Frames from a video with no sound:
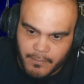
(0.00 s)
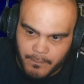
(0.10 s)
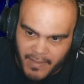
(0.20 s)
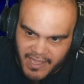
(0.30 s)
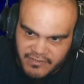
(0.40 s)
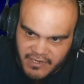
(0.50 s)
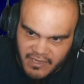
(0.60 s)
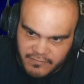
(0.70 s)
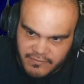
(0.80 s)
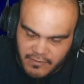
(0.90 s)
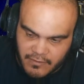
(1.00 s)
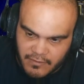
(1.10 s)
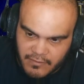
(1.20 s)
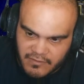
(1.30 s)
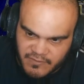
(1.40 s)
Magic gives the
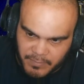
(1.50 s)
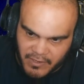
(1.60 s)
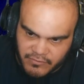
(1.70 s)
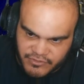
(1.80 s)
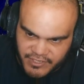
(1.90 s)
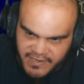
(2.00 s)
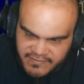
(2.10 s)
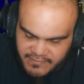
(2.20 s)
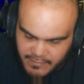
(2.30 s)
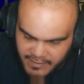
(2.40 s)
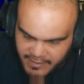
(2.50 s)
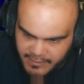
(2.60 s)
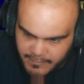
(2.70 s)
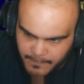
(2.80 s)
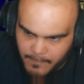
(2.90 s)
spells chance to
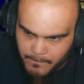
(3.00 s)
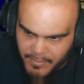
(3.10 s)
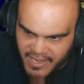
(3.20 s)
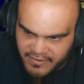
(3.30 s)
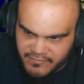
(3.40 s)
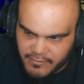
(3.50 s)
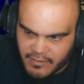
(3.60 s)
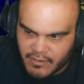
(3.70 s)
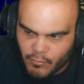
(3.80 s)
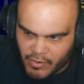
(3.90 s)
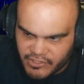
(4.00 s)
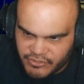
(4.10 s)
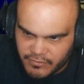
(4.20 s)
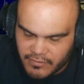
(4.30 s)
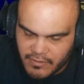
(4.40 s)
hit based on an
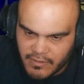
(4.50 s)
equation